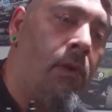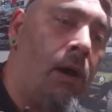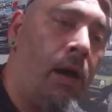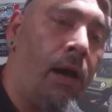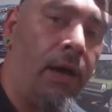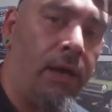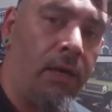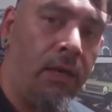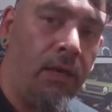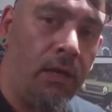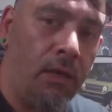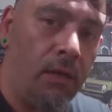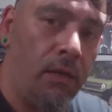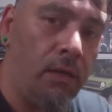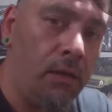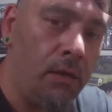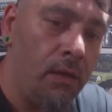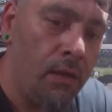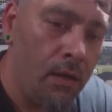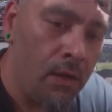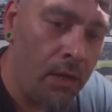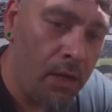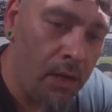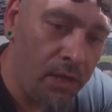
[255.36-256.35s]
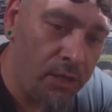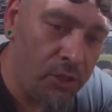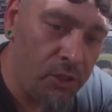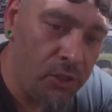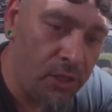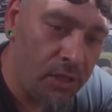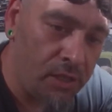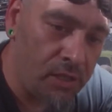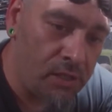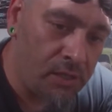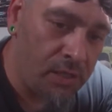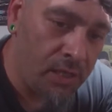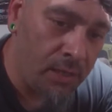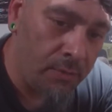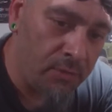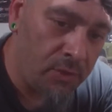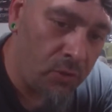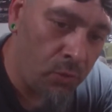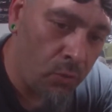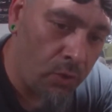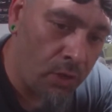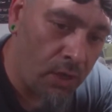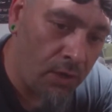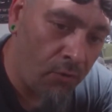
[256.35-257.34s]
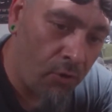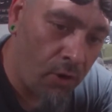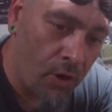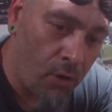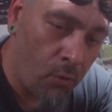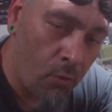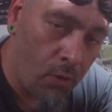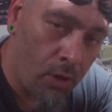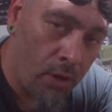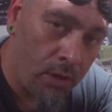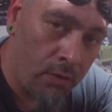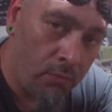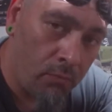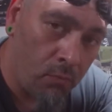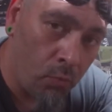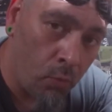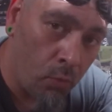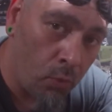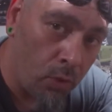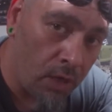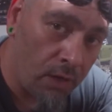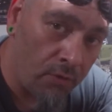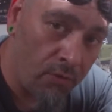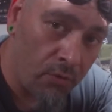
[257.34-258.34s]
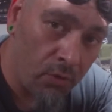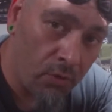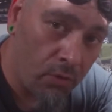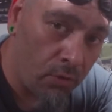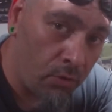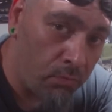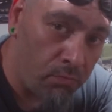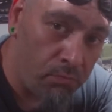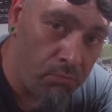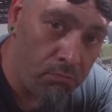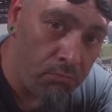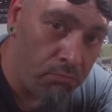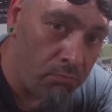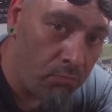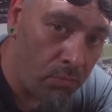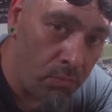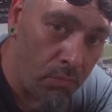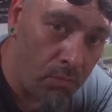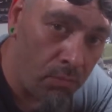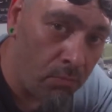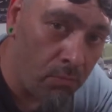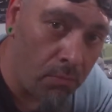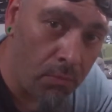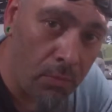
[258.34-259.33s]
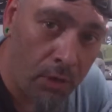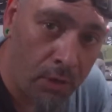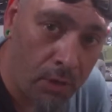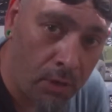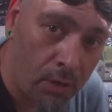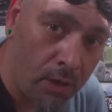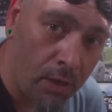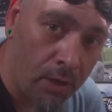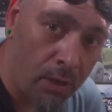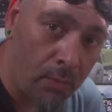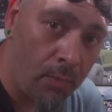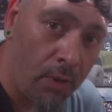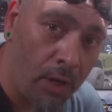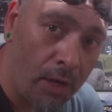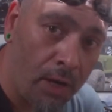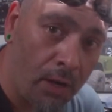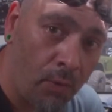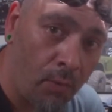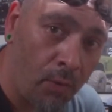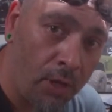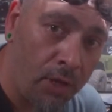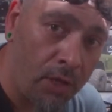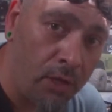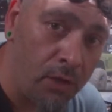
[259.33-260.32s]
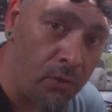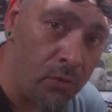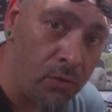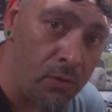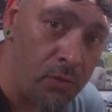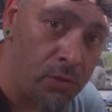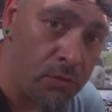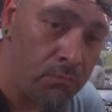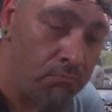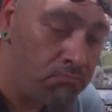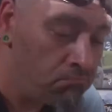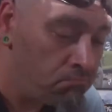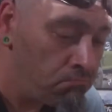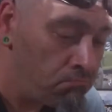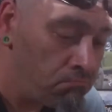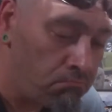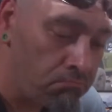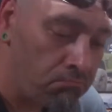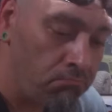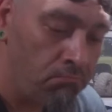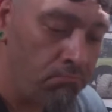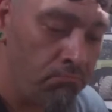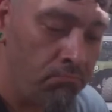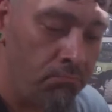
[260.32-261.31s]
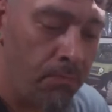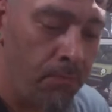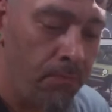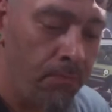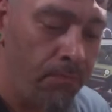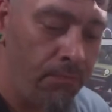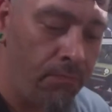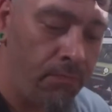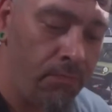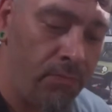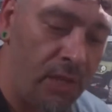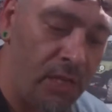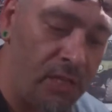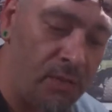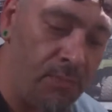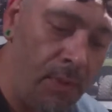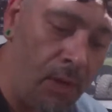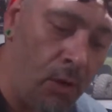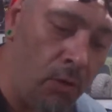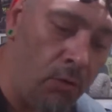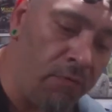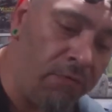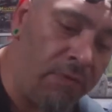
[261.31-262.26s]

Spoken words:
I can adjust them to whatever I want, whatever kind of body I want to use. That's my own